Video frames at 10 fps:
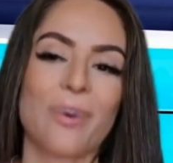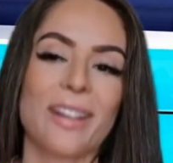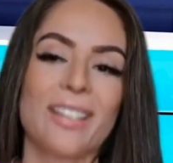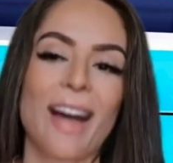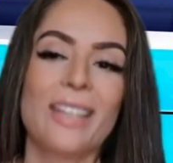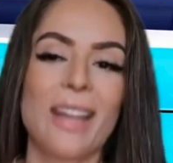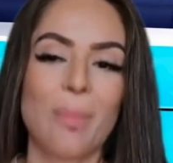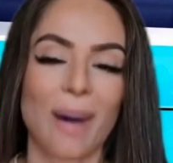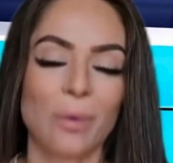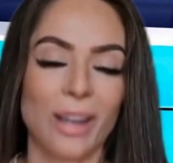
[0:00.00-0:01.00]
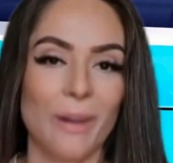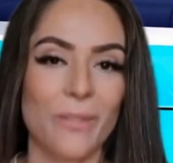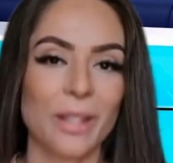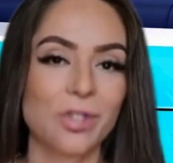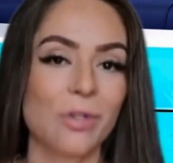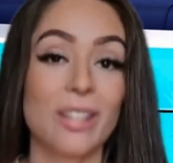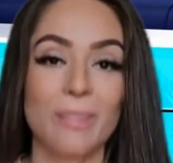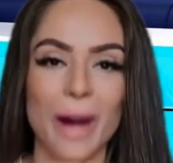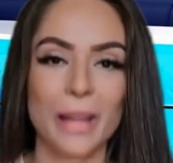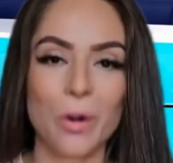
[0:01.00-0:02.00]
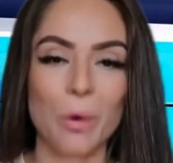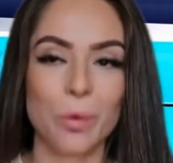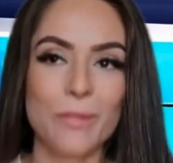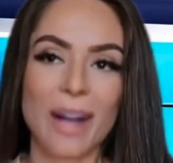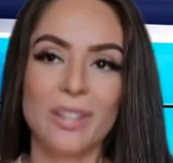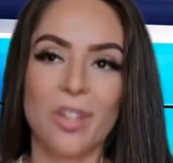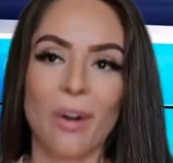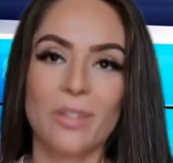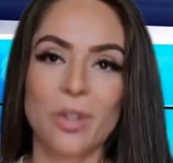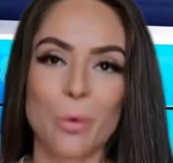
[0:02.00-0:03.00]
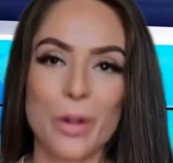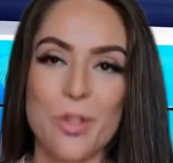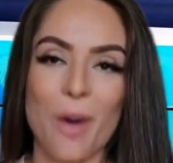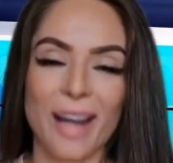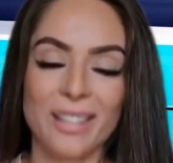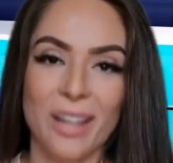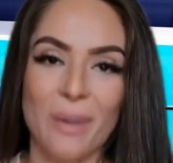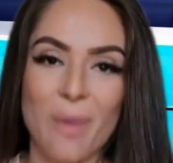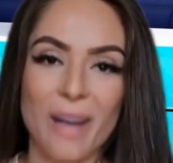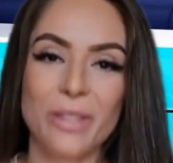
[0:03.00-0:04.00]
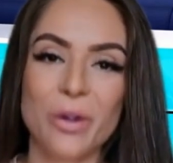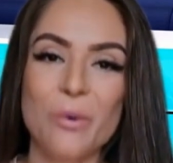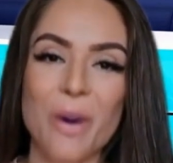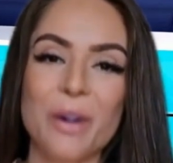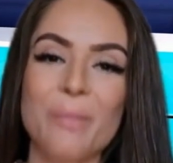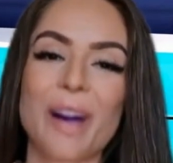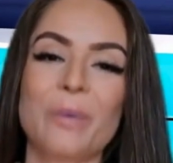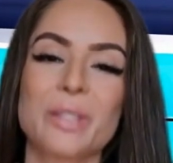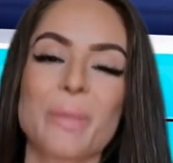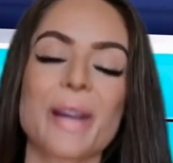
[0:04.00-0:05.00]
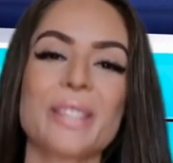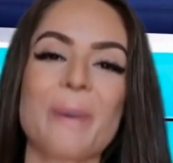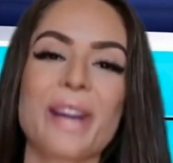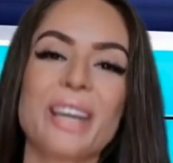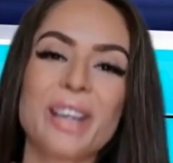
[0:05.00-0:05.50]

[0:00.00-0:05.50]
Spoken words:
criticizing public officials and medical professionals who are trying to combat the coronavirus pandemic